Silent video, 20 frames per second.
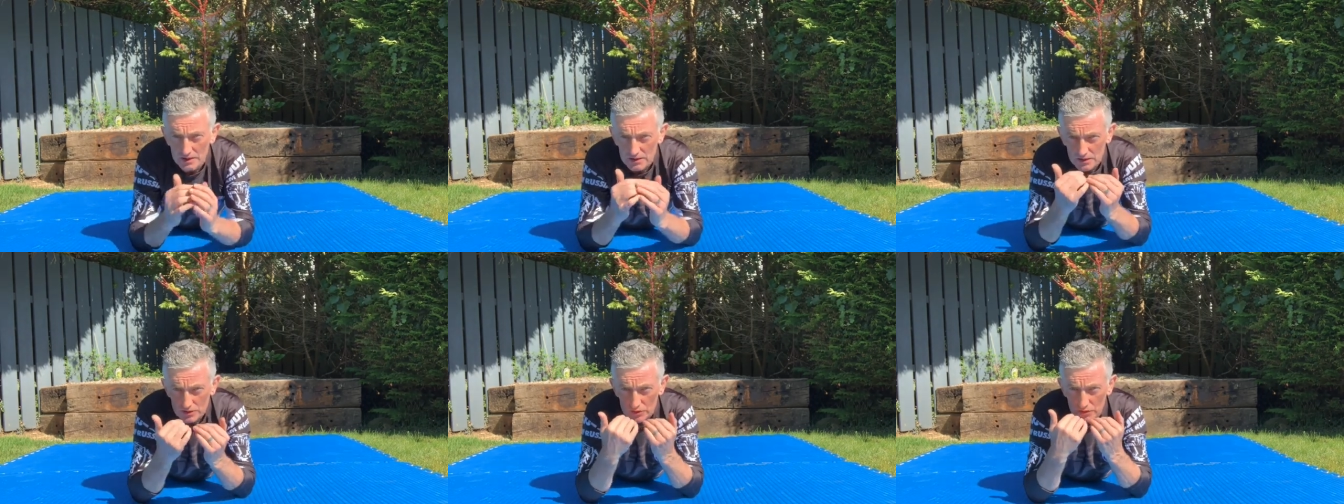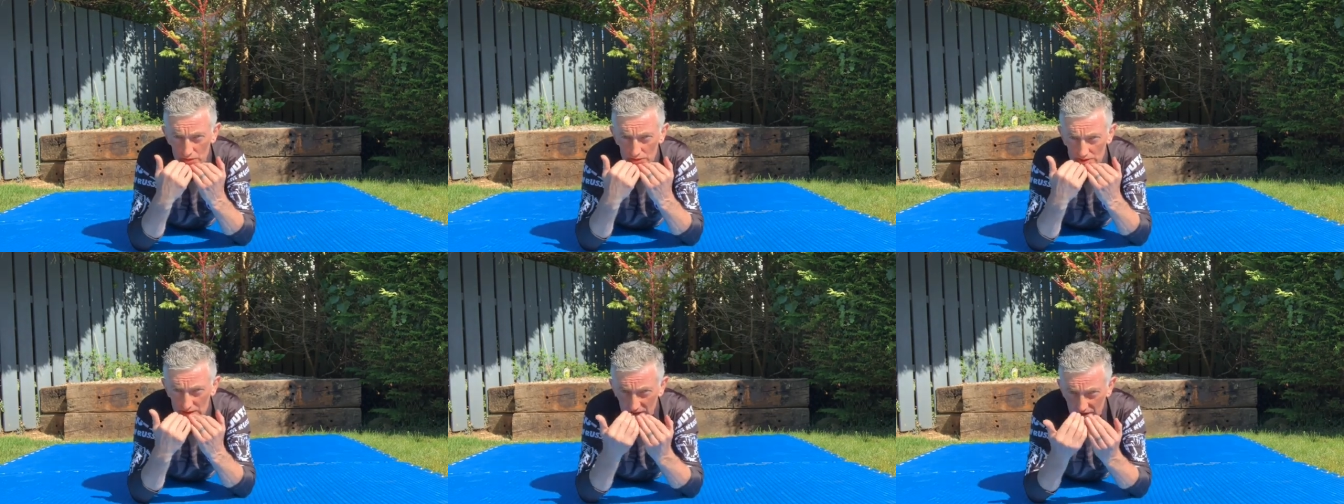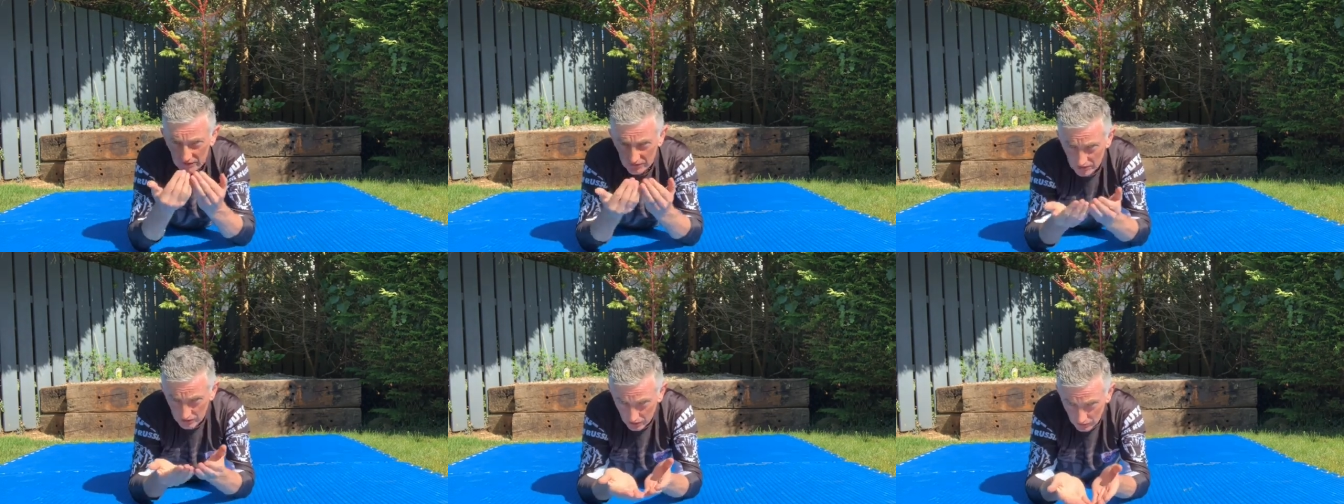So instead
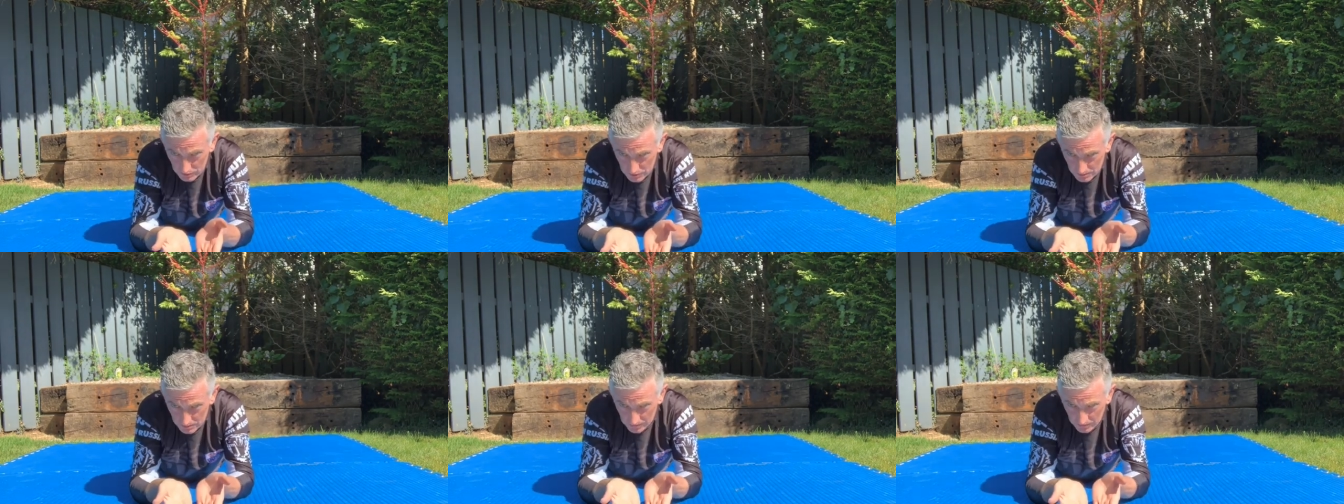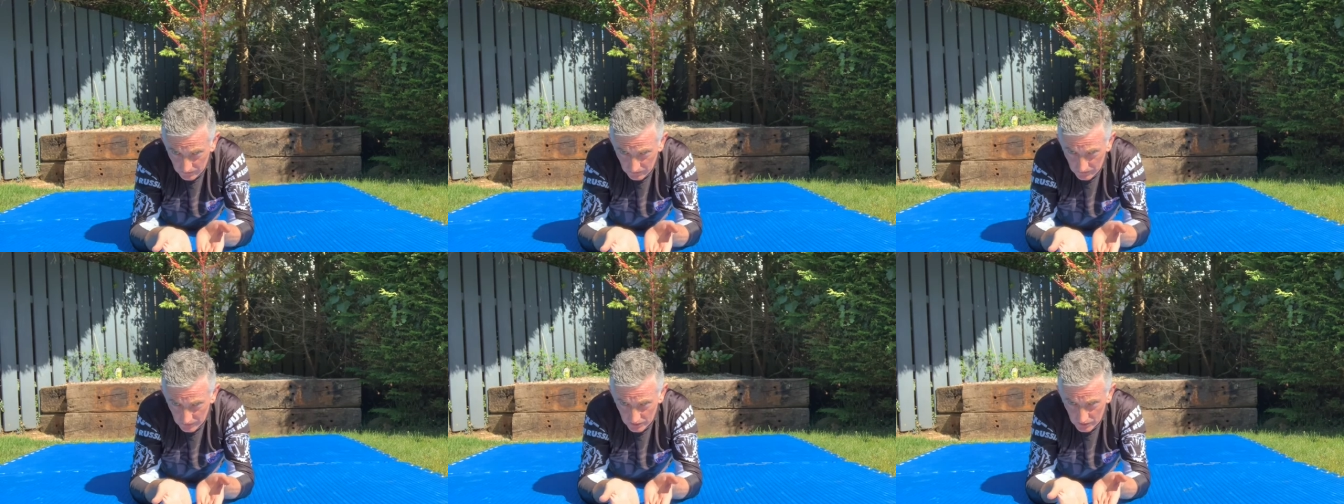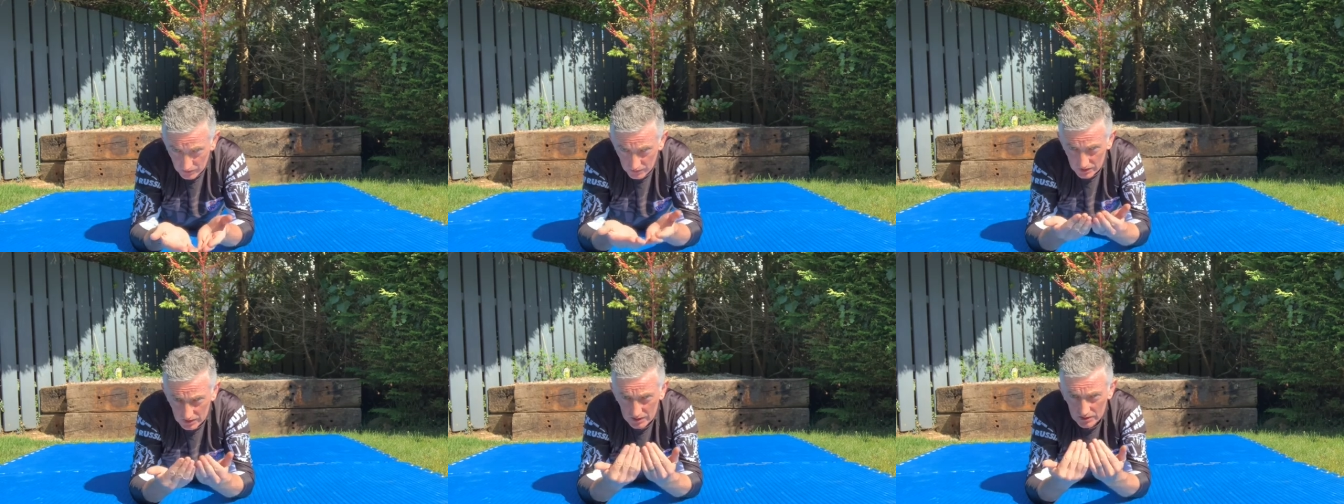of it always going
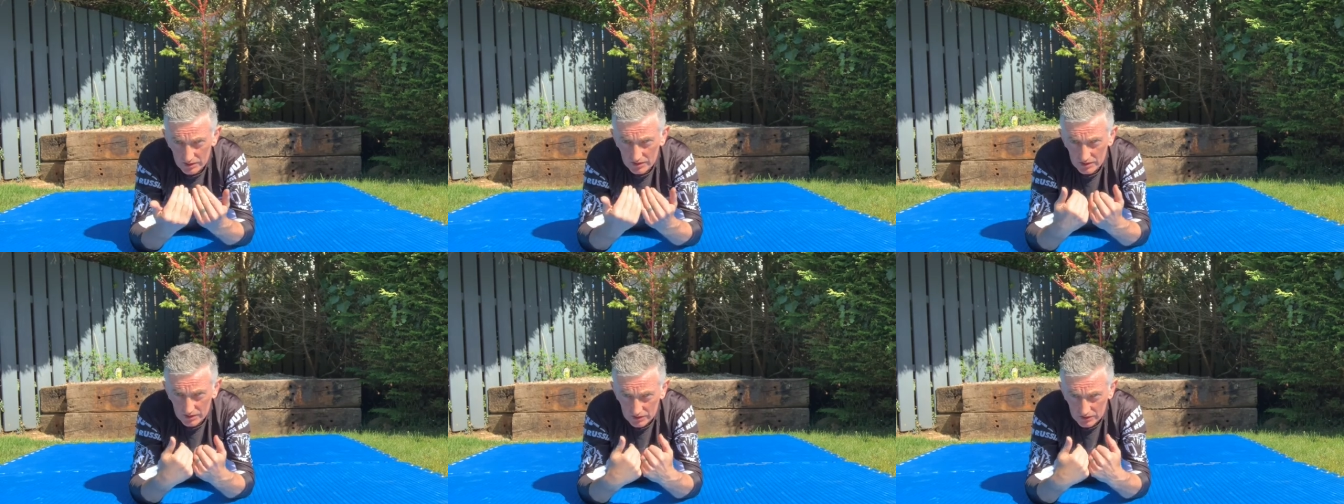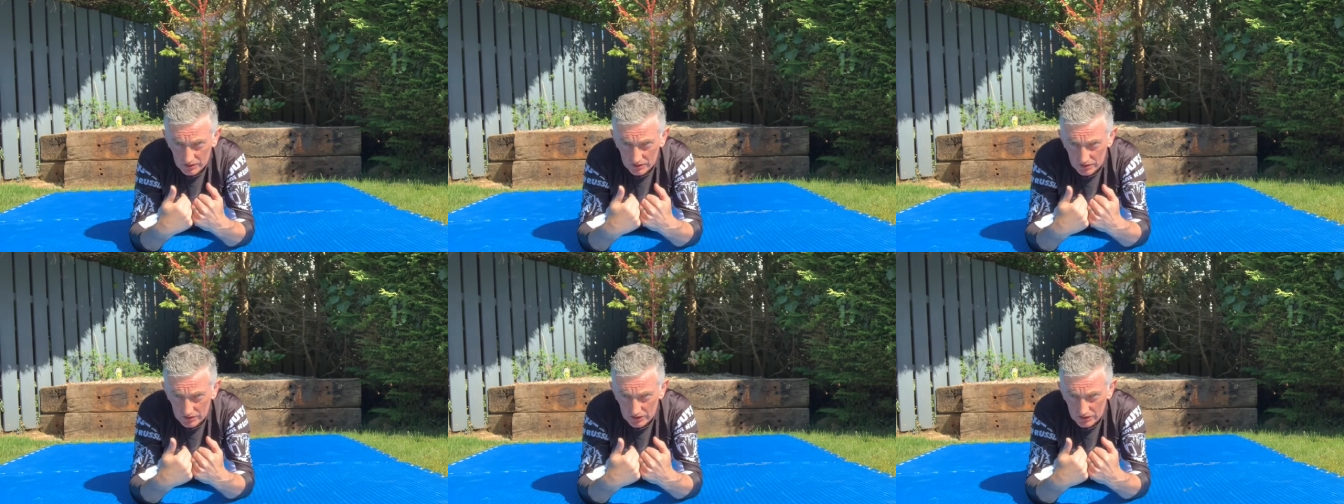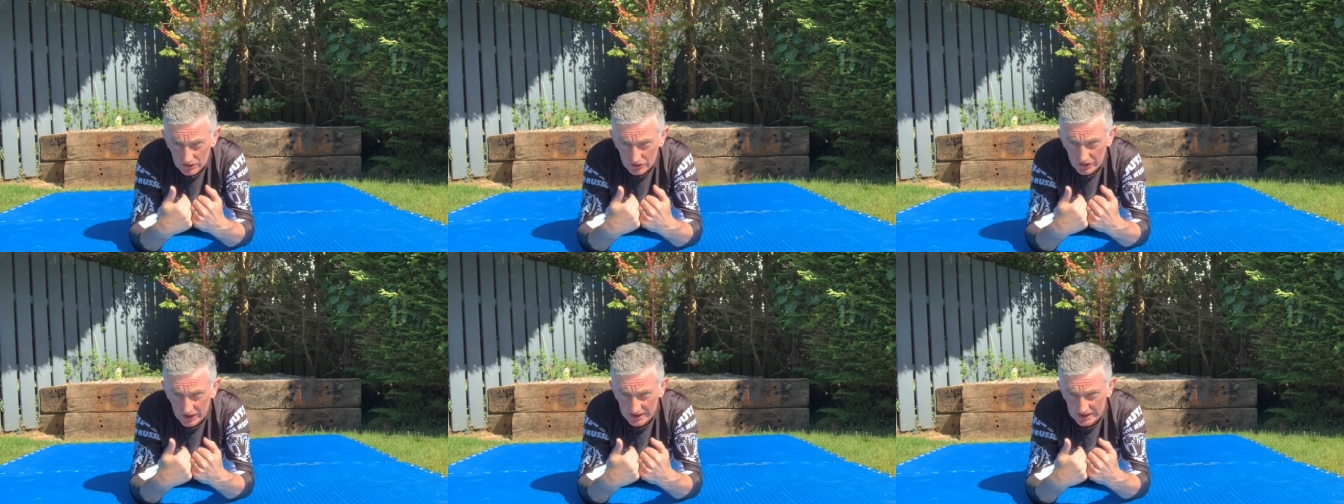forward, you're
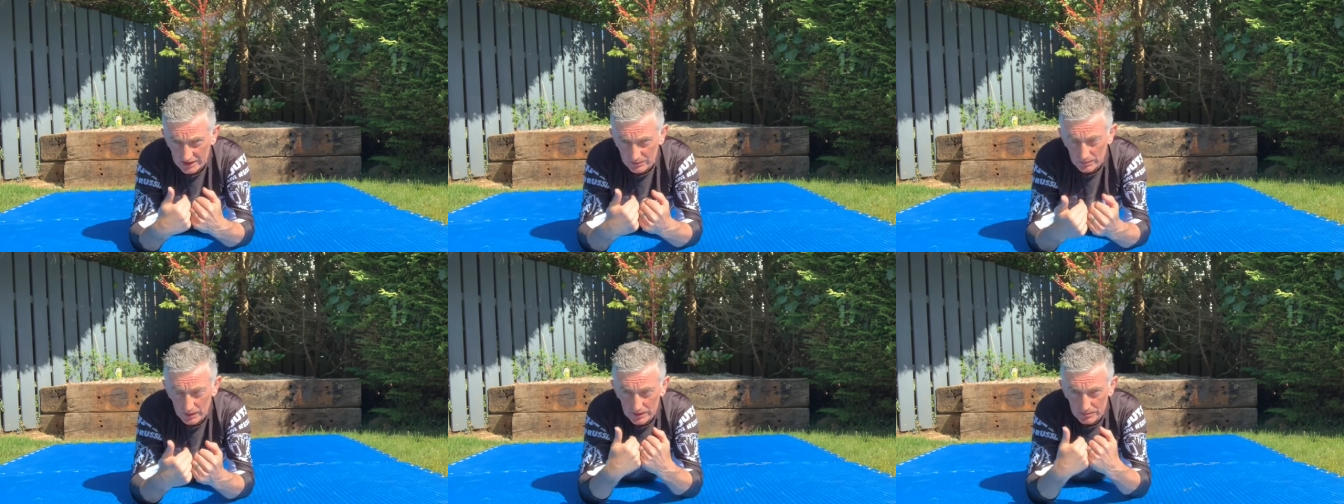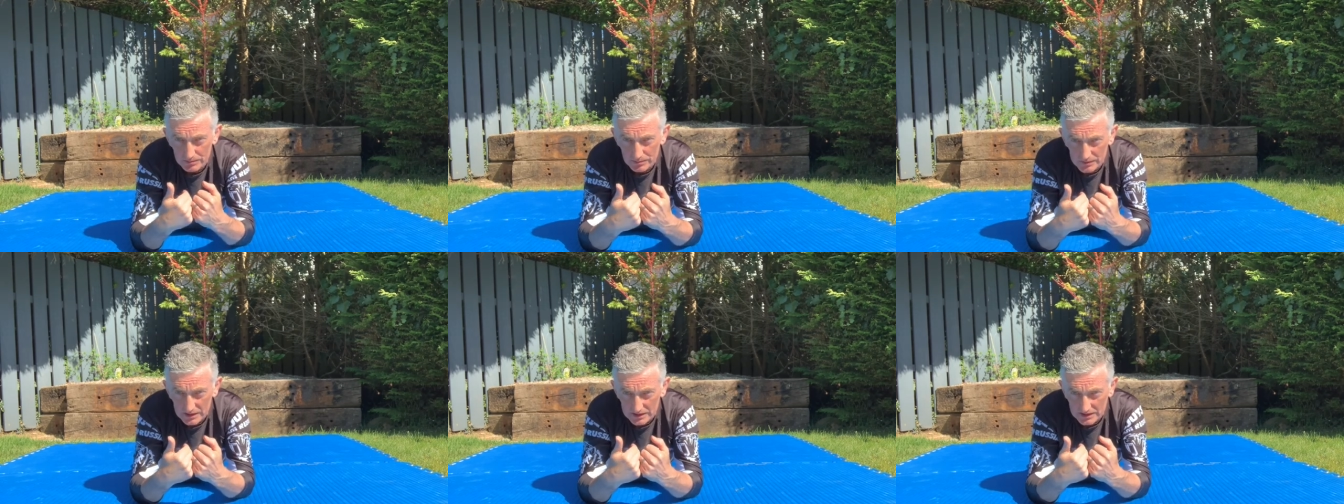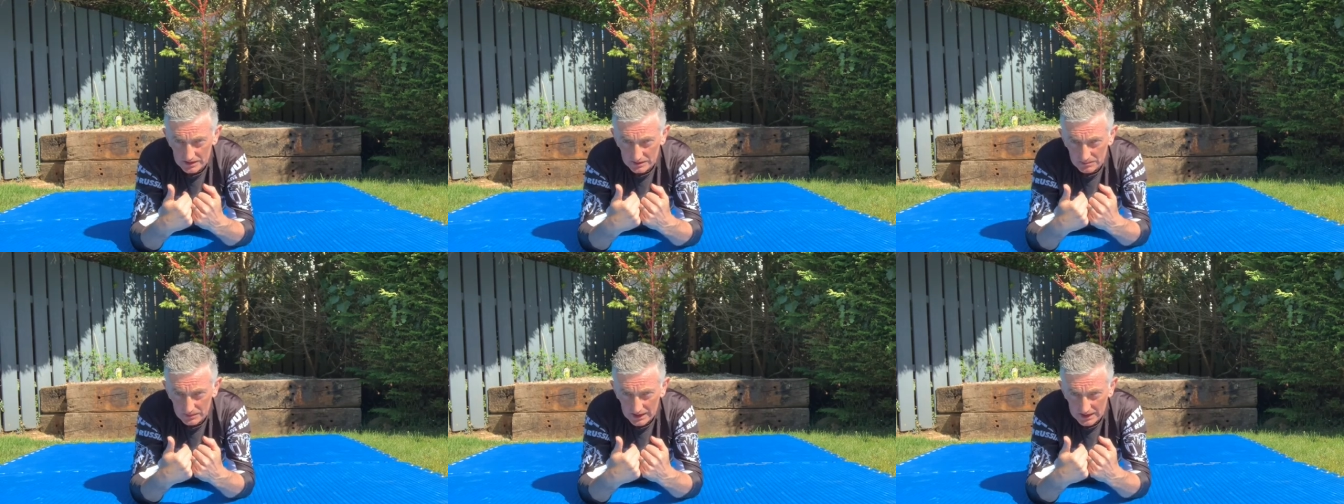correcting it by
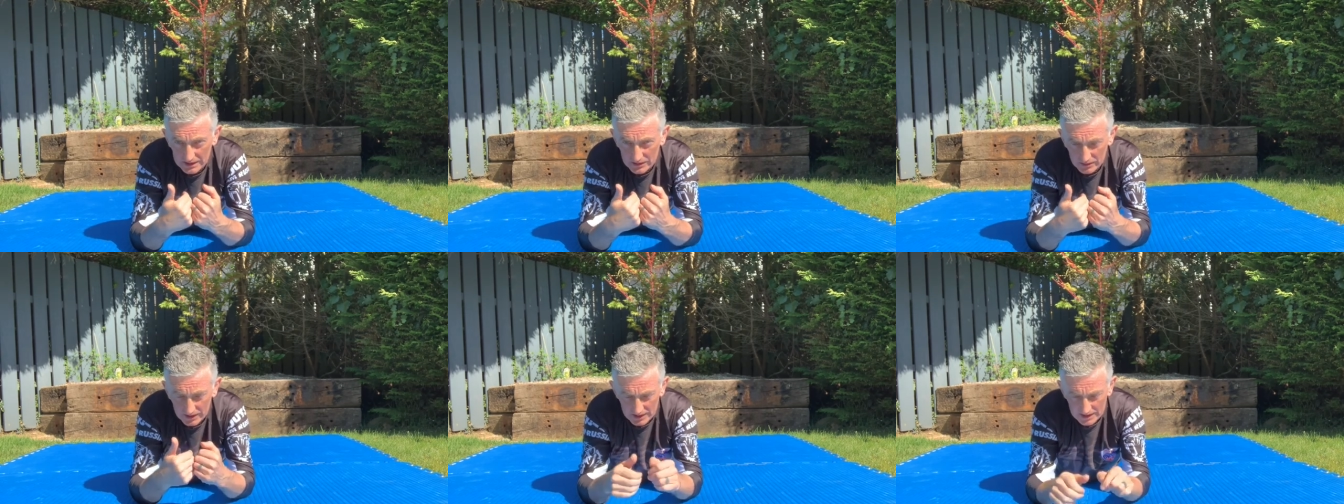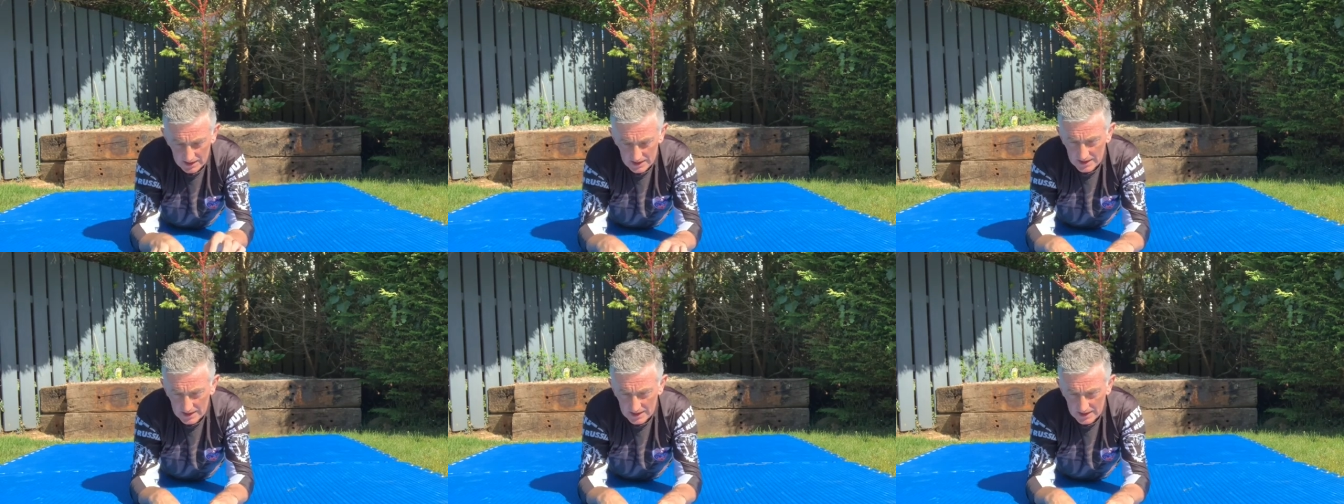tilting back away.